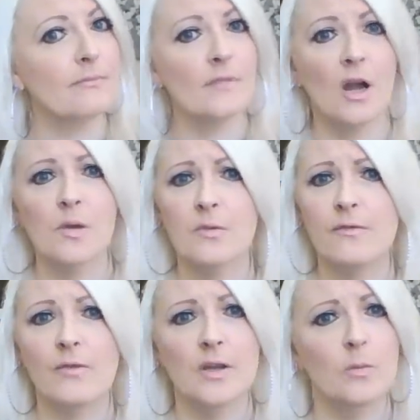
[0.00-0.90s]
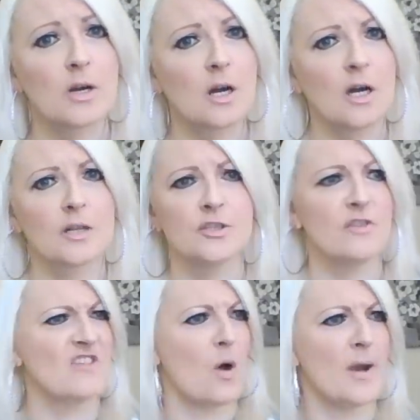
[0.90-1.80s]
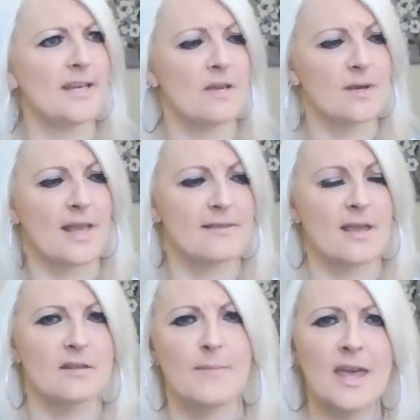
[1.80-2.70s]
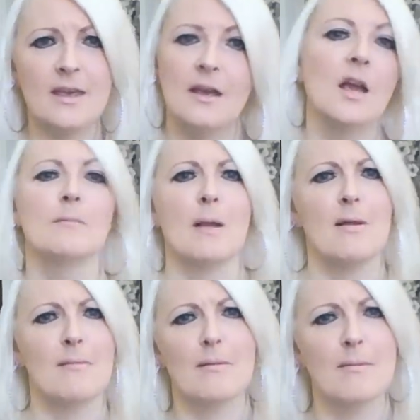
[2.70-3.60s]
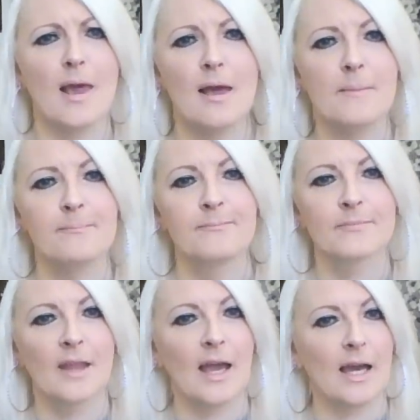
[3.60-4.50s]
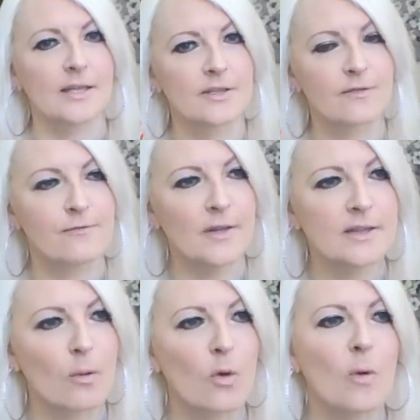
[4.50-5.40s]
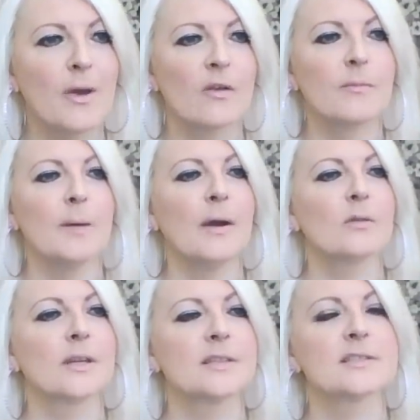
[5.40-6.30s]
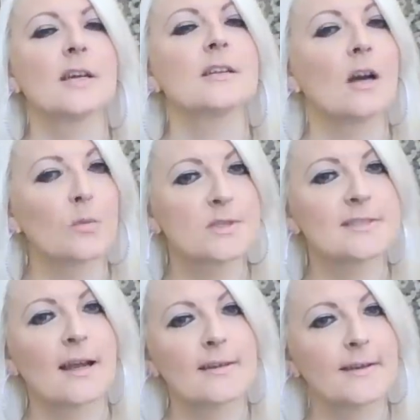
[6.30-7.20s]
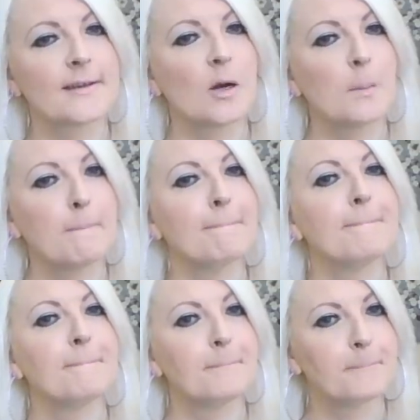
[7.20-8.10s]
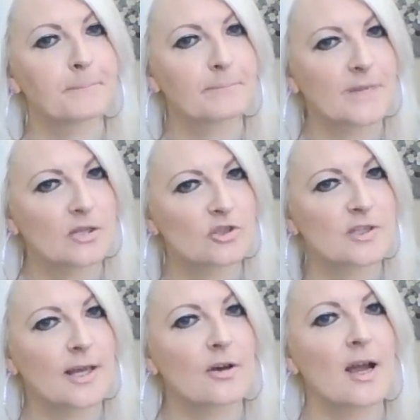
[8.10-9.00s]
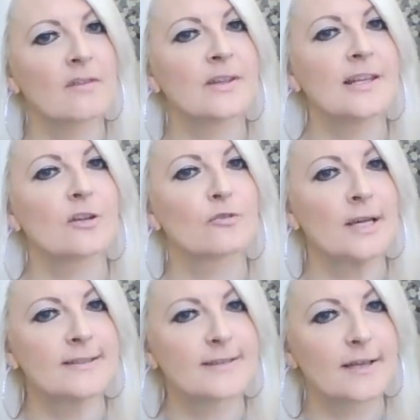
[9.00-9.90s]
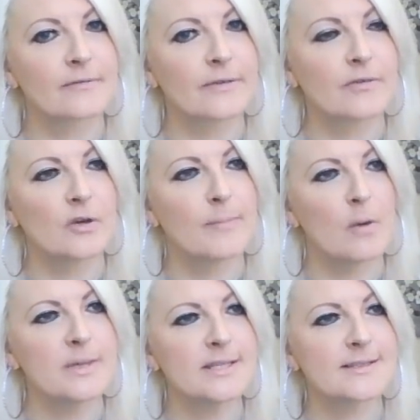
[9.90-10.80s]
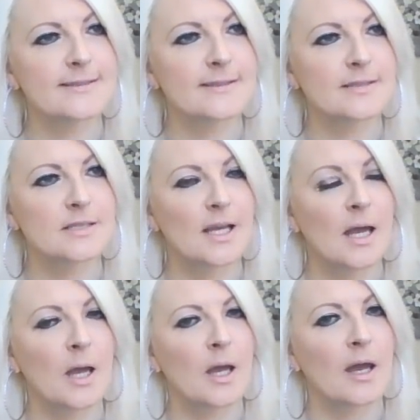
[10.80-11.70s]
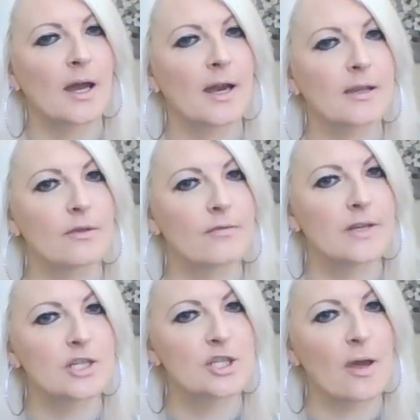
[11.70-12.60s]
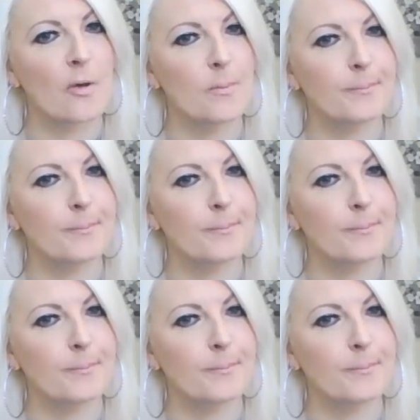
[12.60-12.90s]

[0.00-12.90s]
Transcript: I would fight with God. You've no idea what they said to me. Blah, blah, blah, blah, blah. And the filth that would come out of my mouth. And it's like God would stand there and go, hmm, just let her have a little rant there for a few moments. Are you finished now?